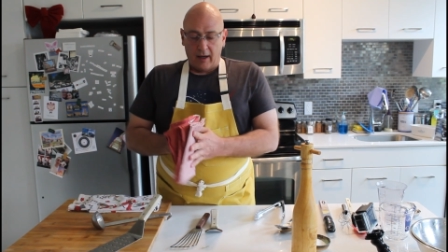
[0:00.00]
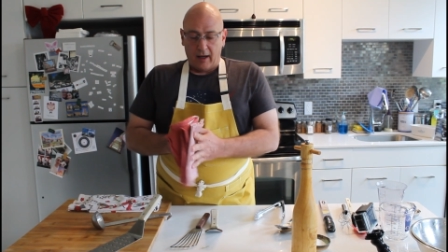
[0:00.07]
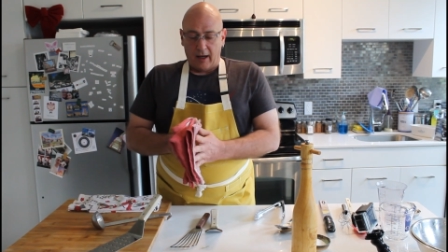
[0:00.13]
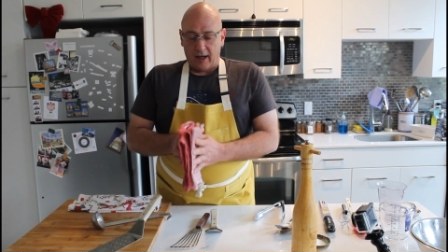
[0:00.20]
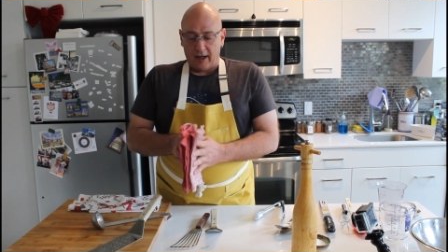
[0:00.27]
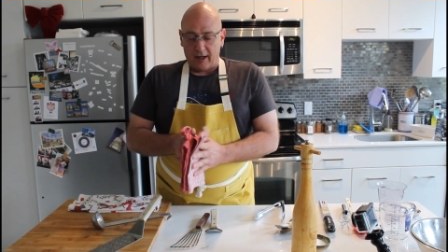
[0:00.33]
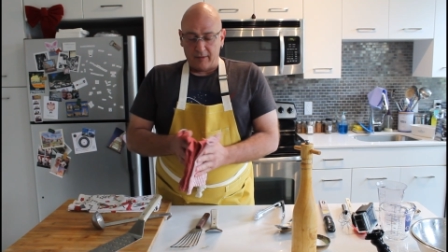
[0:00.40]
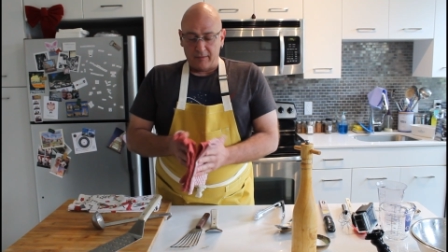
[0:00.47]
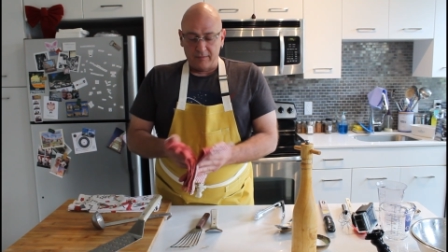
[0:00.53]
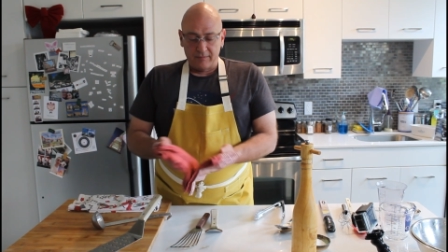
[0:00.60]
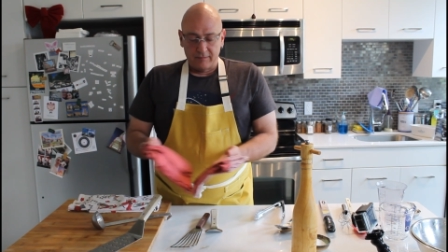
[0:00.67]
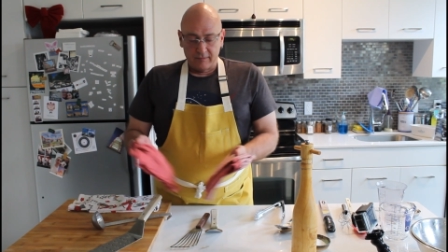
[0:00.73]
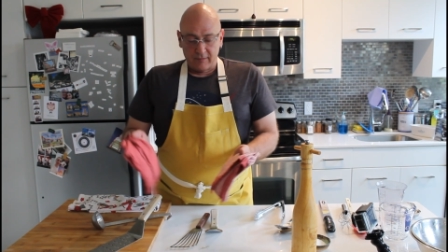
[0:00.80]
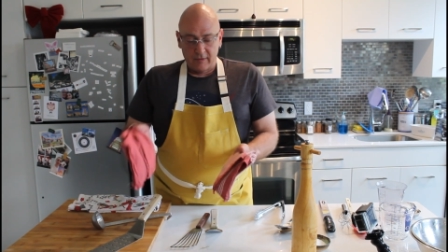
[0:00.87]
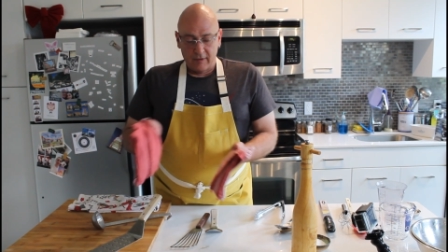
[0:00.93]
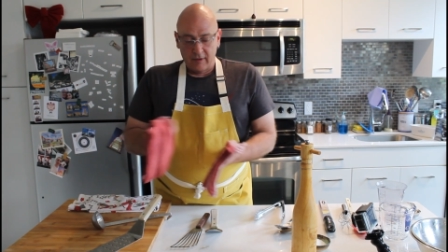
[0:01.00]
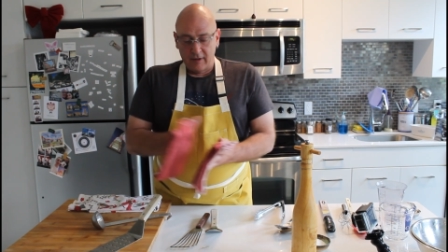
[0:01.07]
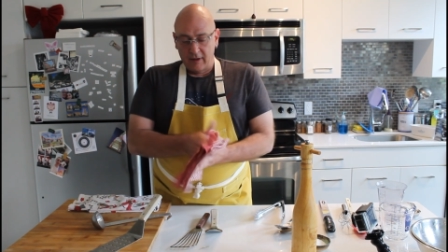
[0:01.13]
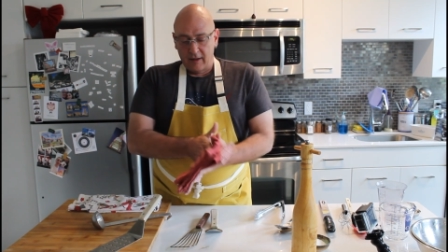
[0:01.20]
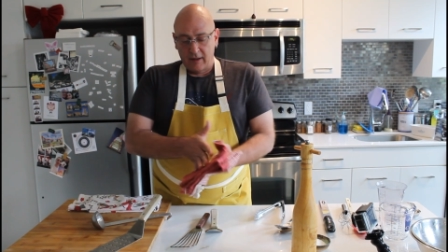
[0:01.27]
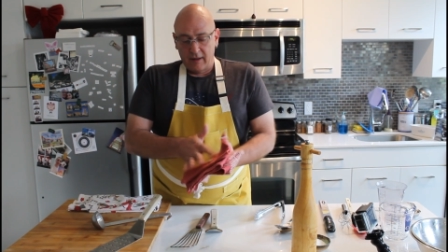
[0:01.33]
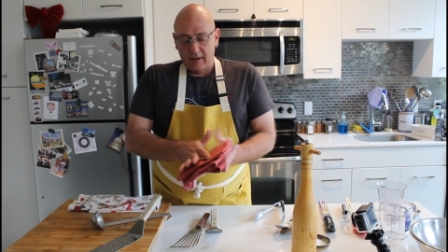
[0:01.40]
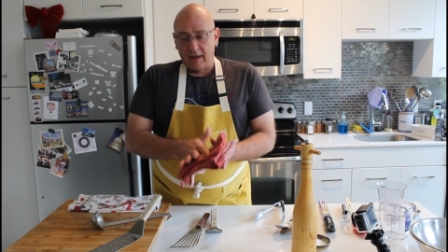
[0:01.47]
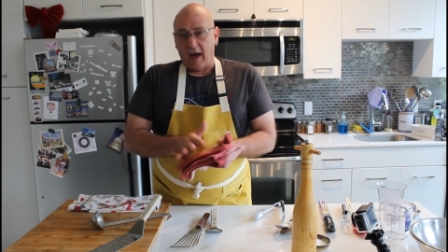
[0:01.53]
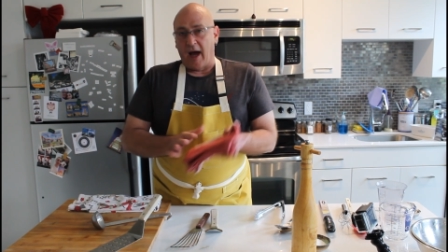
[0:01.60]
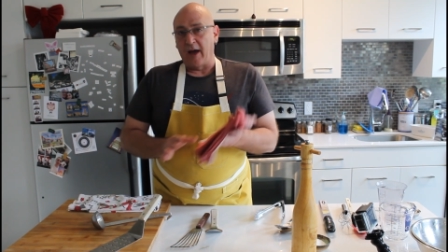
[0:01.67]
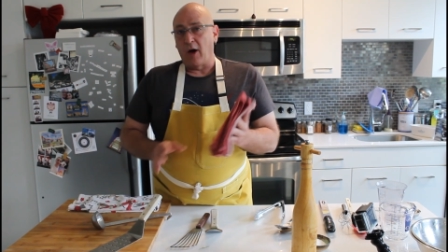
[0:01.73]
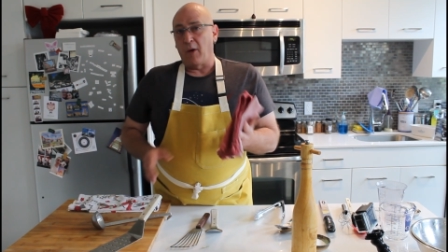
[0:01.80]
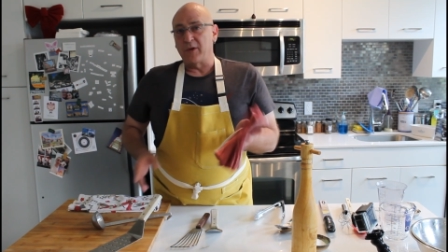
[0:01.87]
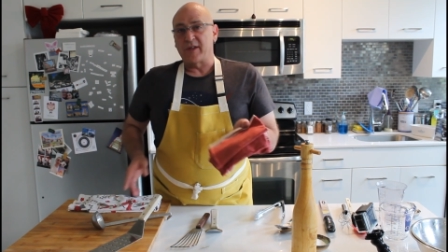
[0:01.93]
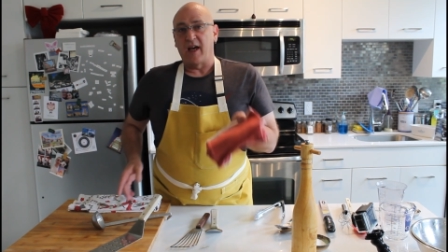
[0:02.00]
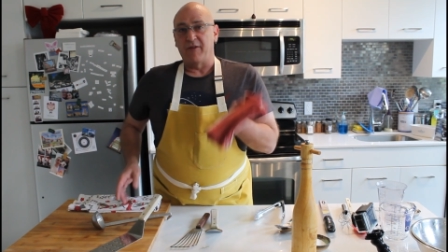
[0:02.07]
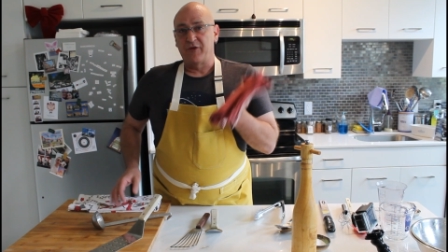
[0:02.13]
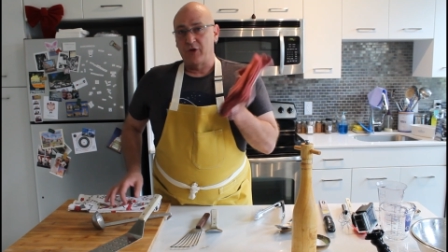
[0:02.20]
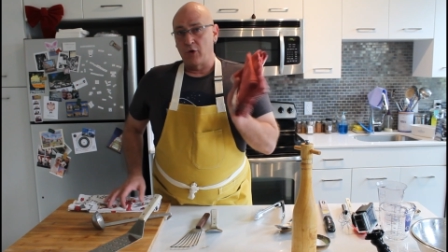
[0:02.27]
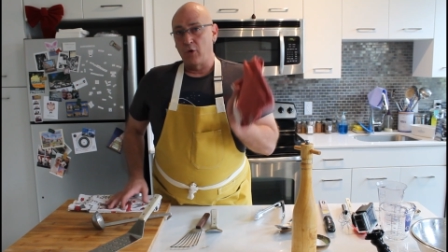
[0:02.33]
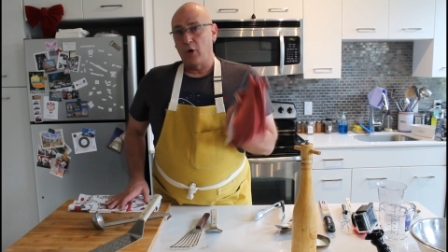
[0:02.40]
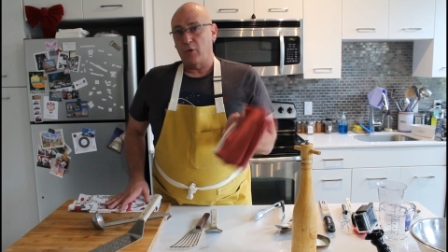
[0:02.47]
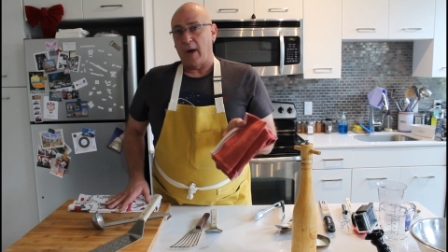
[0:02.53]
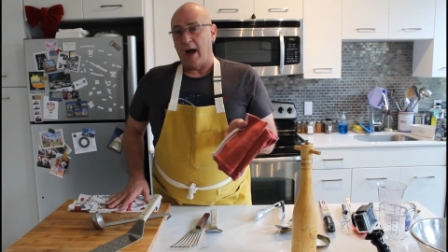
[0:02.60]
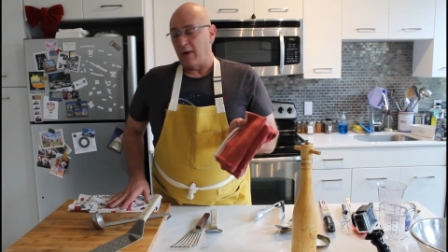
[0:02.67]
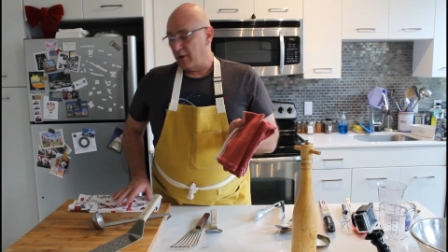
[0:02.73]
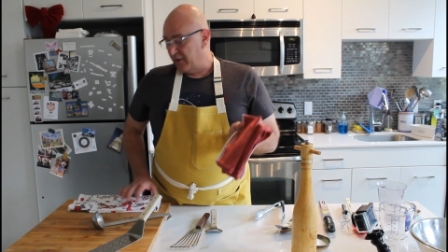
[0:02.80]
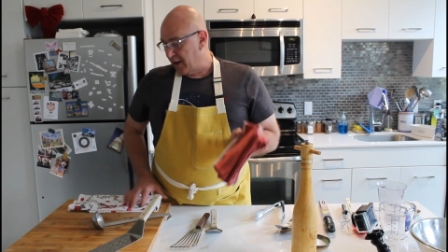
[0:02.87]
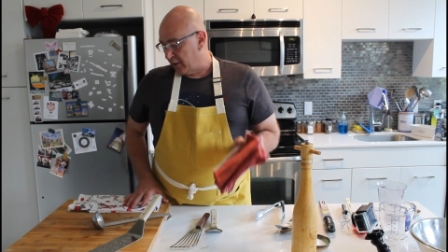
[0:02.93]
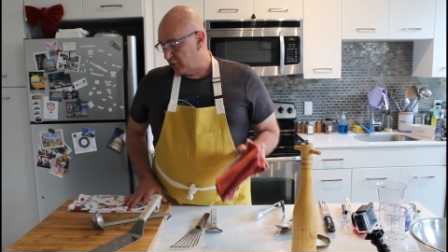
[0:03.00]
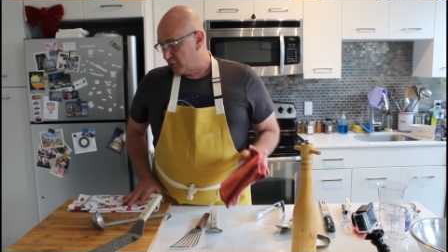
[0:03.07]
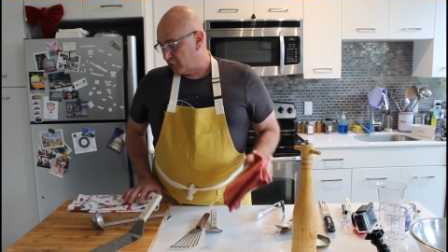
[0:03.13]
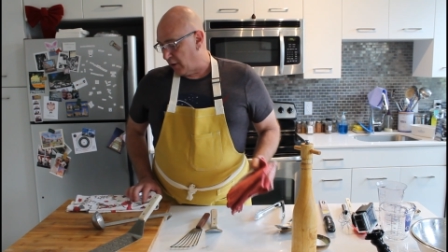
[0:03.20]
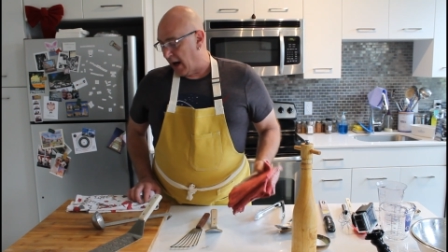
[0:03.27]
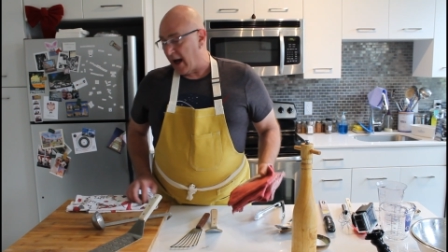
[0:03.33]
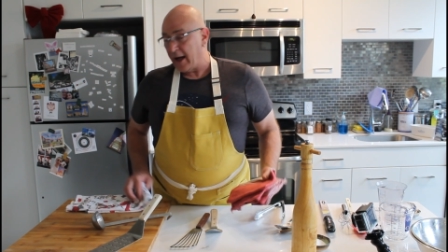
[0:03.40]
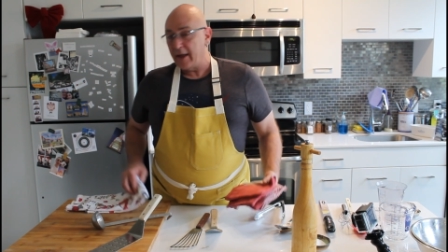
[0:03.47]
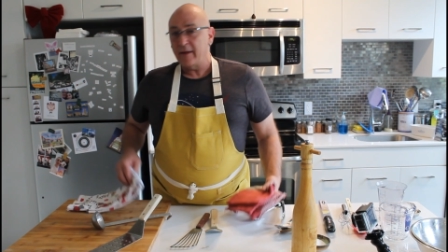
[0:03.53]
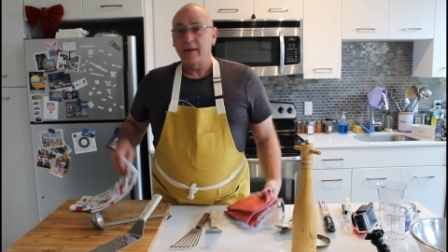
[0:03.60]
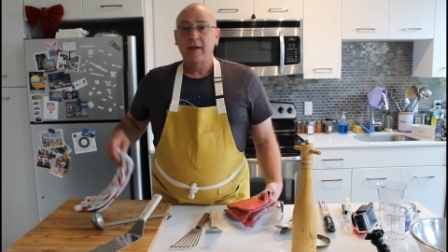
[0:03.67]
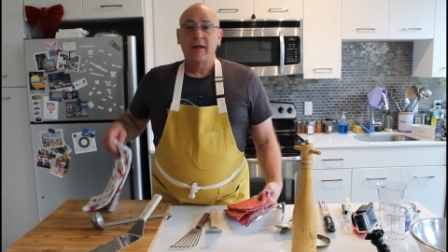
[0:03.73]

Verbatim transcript: Uh, I always have two around that are dry